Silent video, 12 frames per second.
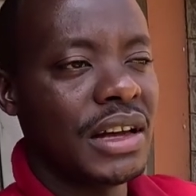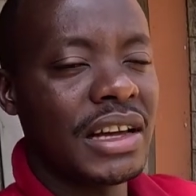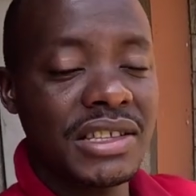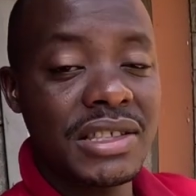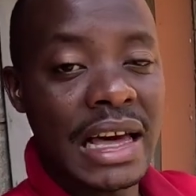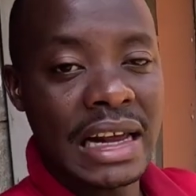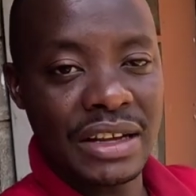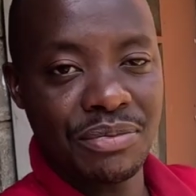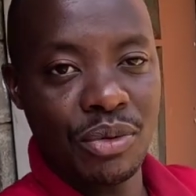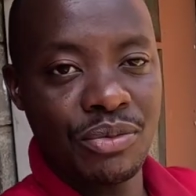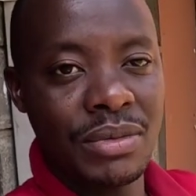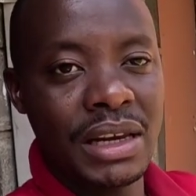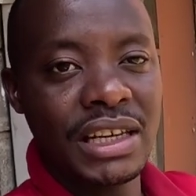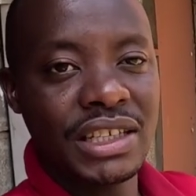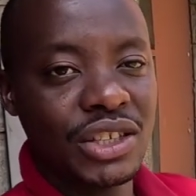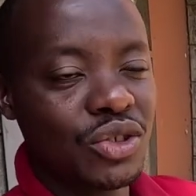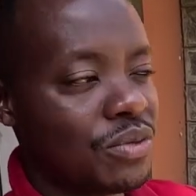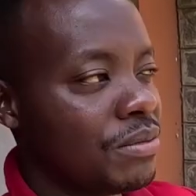it's their
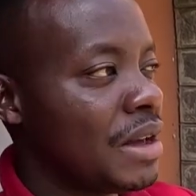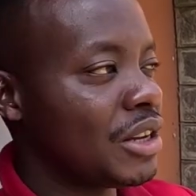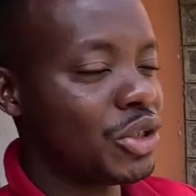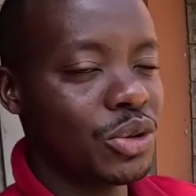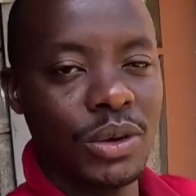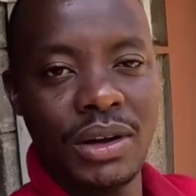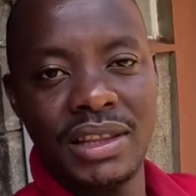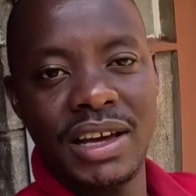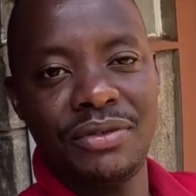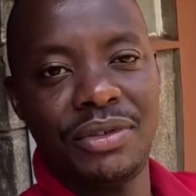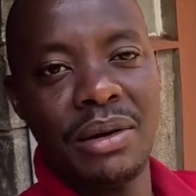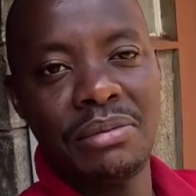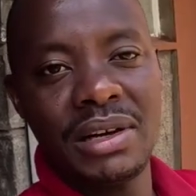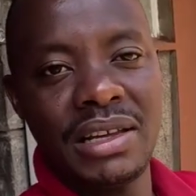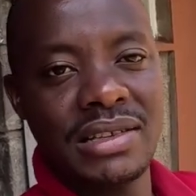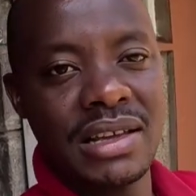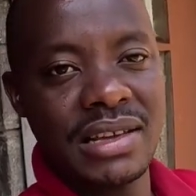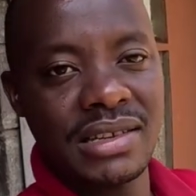responsibility to make sure their
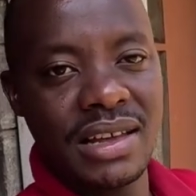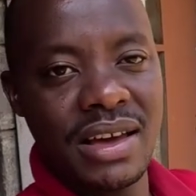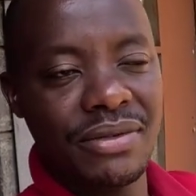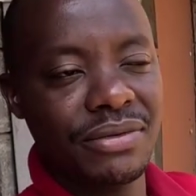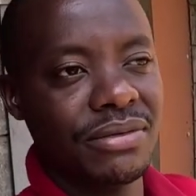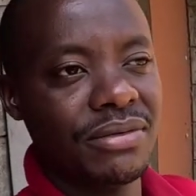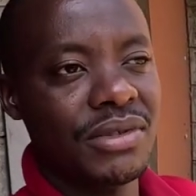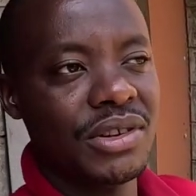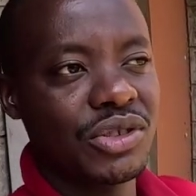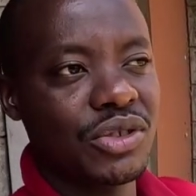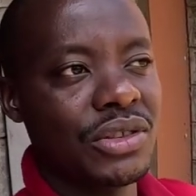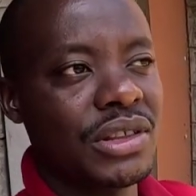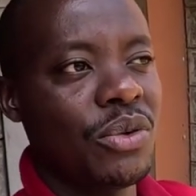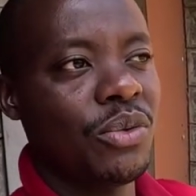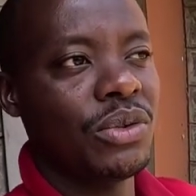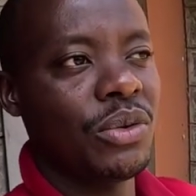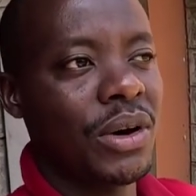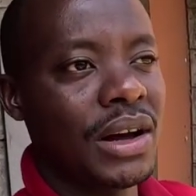families are safe. So they
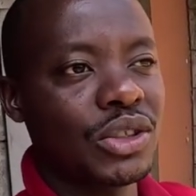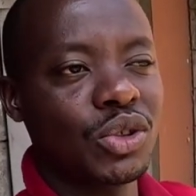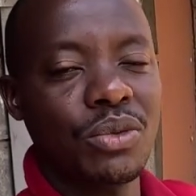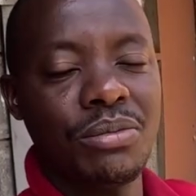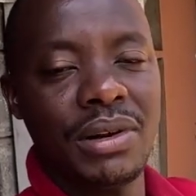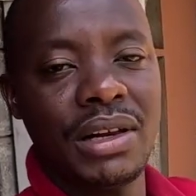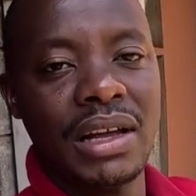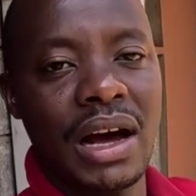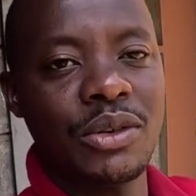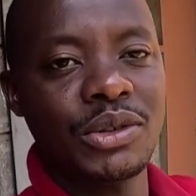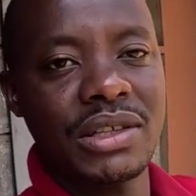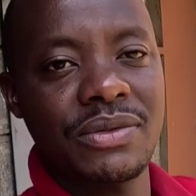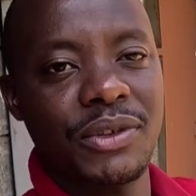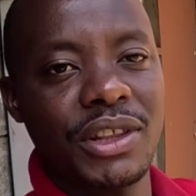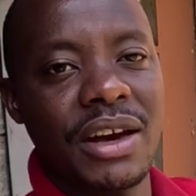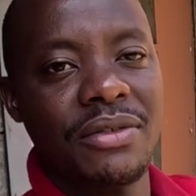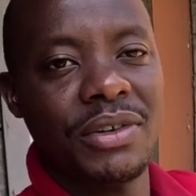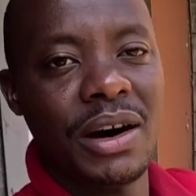were the ones to build houses for
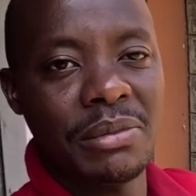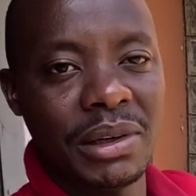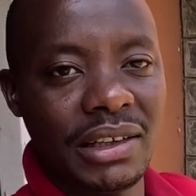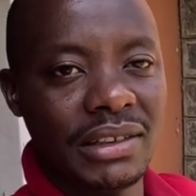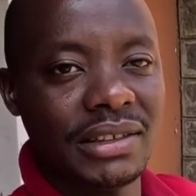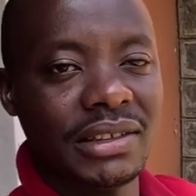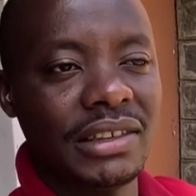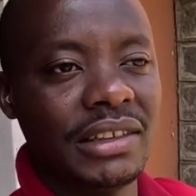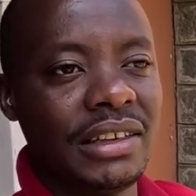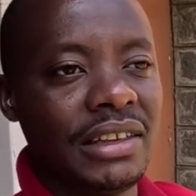their families.